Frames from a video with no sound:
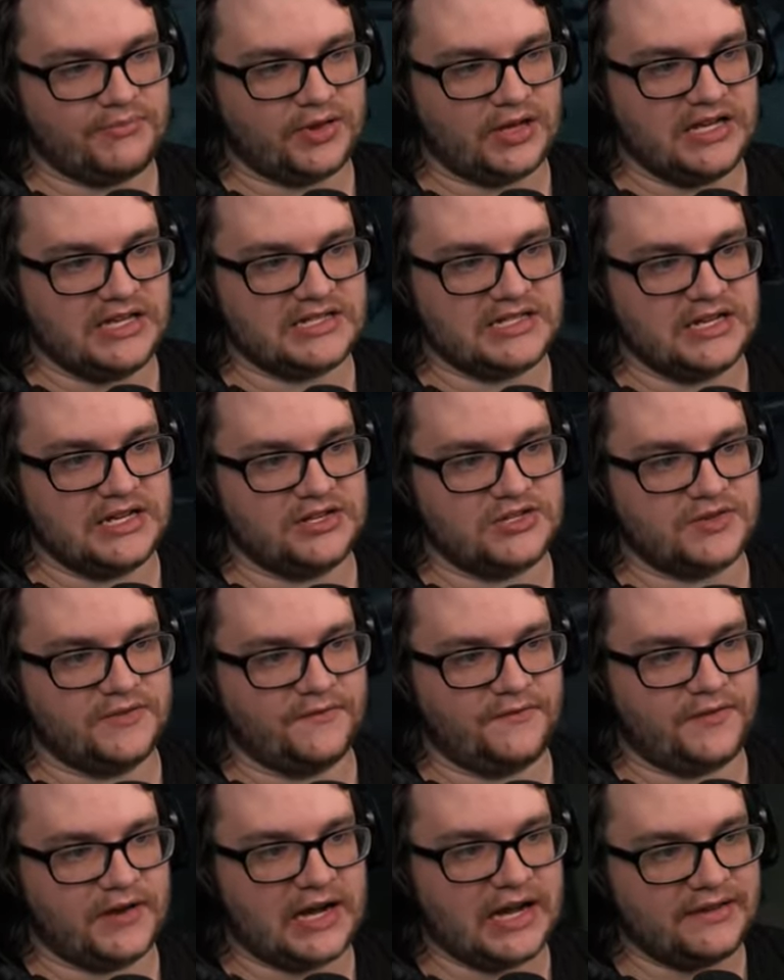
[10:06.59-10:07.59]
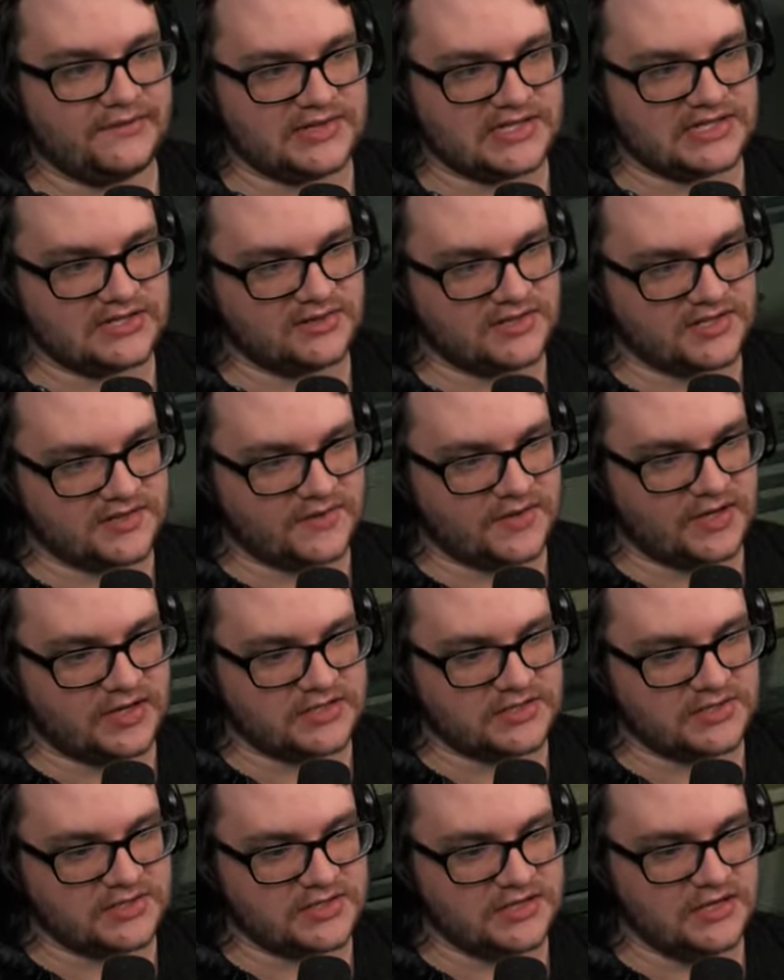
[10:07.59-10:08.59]
PlayStation 5 series of
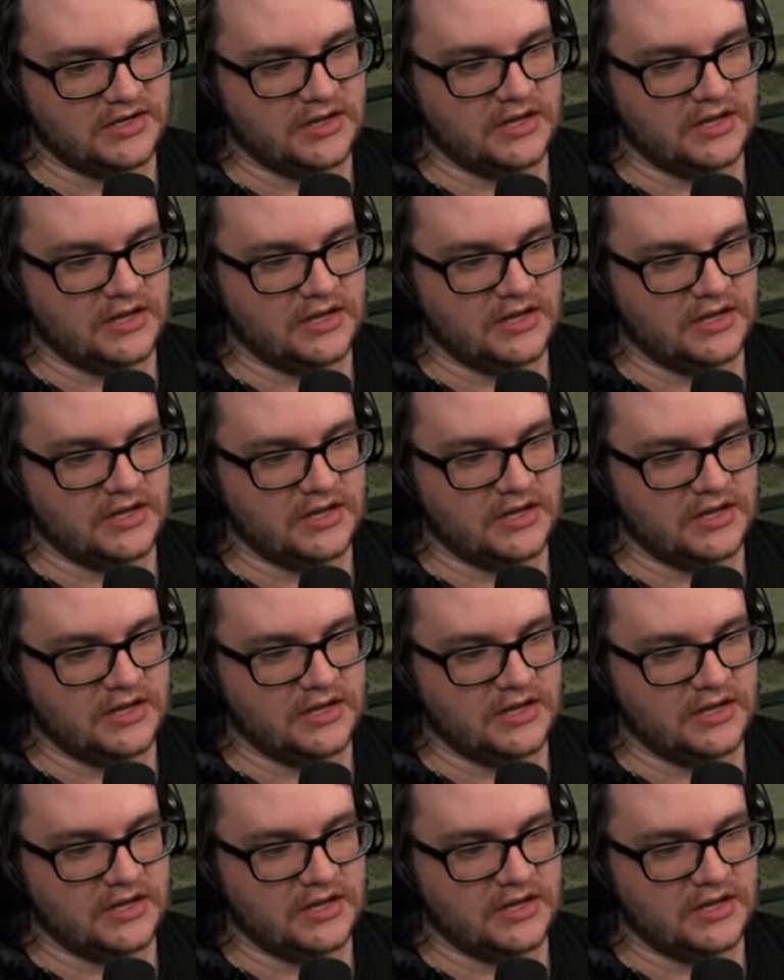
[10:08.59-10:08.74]
consoles,